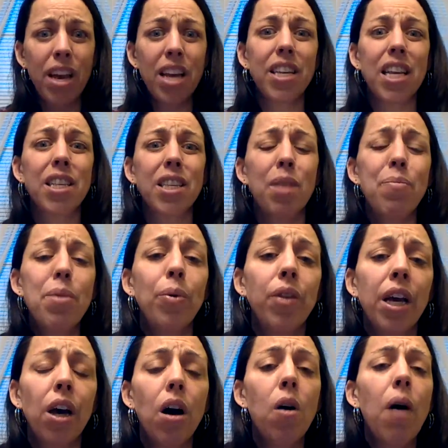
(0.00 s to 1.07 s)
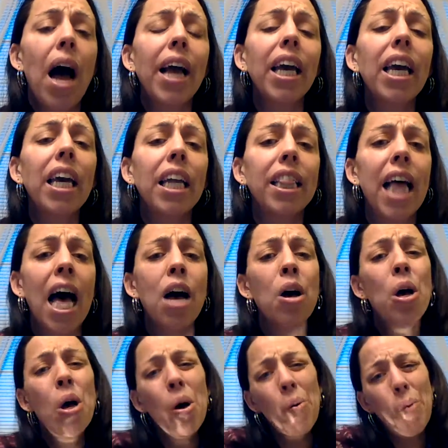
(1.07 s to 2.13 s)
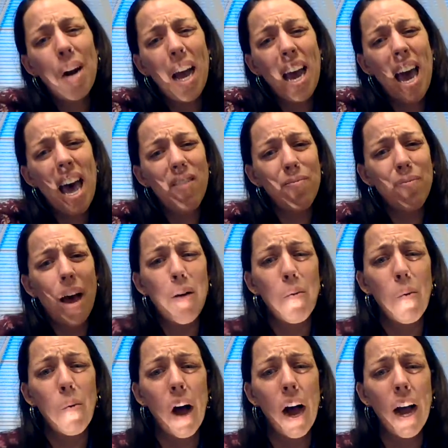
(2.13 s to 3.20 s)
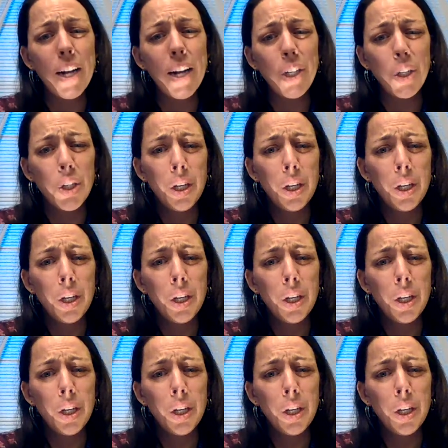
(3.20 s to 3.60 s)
And some people think, oh, I can get that when I have my watch.